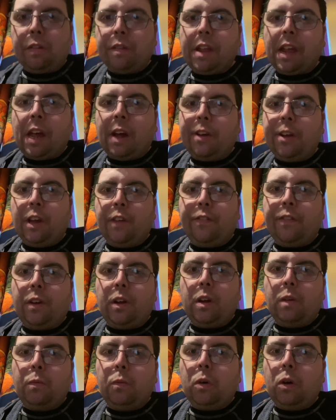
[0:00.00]
tell you
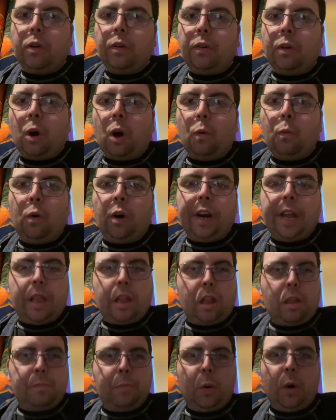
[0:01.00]
for not wanting
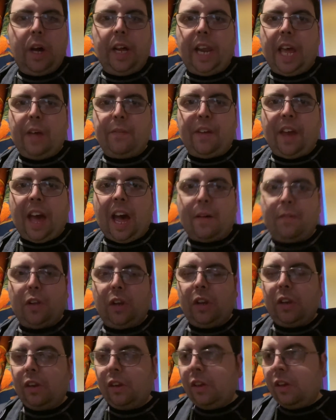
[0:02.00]
to spoil it if you
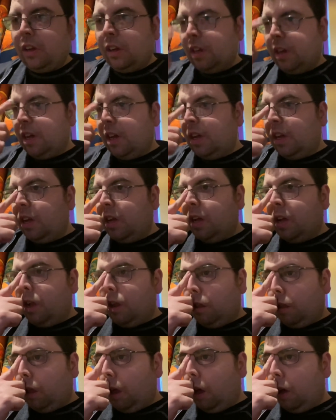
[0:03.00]
haven't.
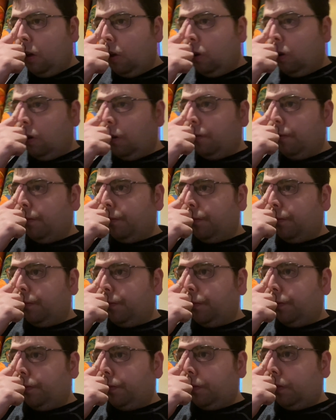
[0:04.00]
So,
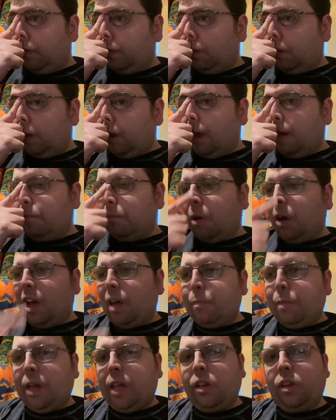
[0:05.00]
in my
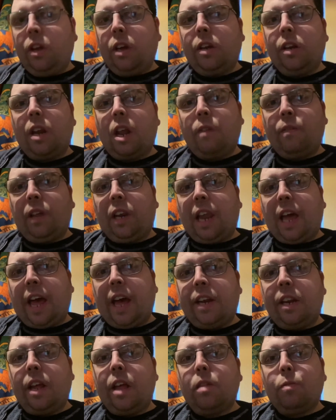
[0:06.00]
opinion,
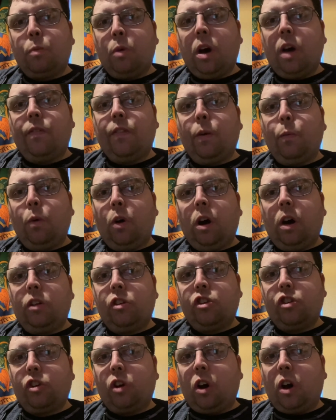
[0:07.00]
Neverland is worth the
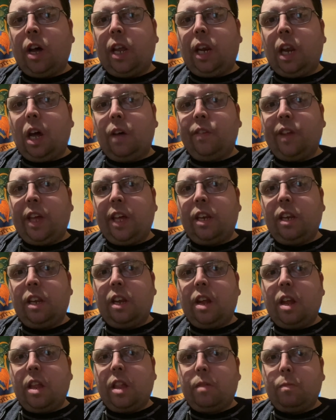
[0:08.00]
watch. I love it.
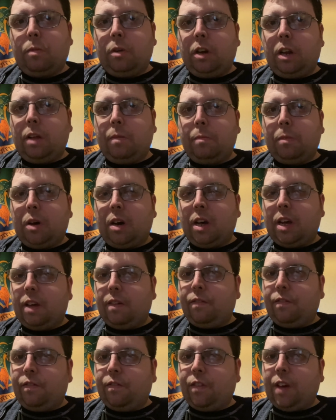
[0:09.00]
It's one of my
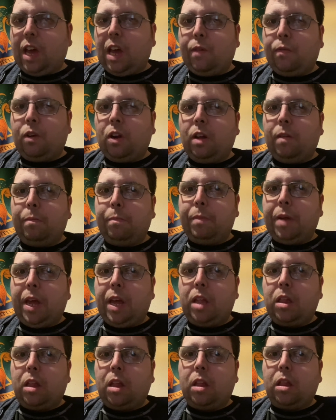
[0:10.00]
favourite
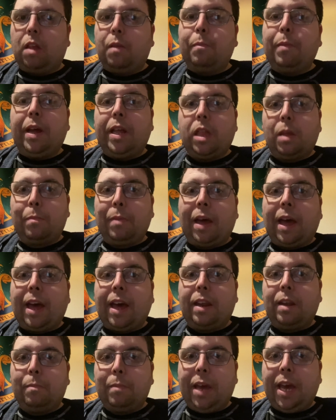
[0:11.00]
pieces of Peter
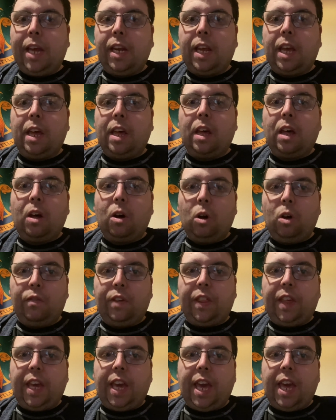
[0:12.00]
Pan media over
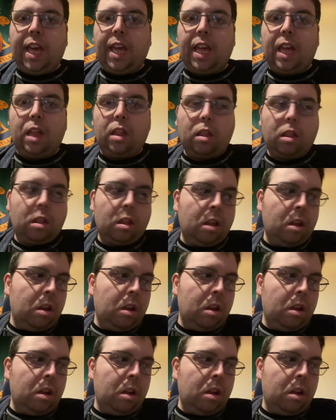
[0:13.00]
the years.